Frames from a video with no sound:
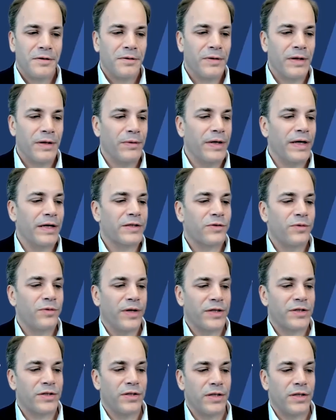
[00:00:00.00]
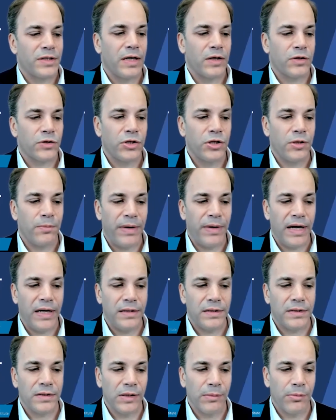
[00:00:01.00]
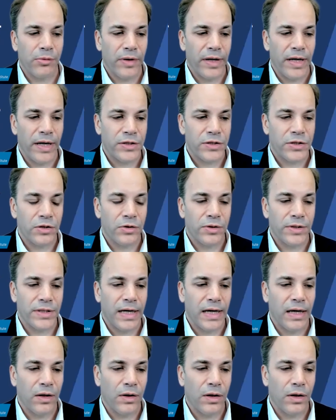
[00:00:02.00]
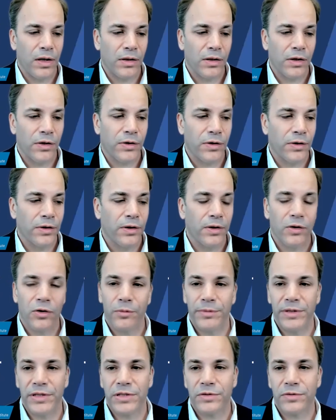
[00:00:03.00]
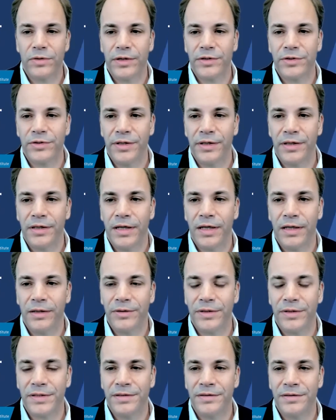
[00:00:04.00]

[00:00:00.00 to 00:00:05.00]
Great. Well, next question is, how should debate, deliberation, or dialogue occur or be structured in Congress?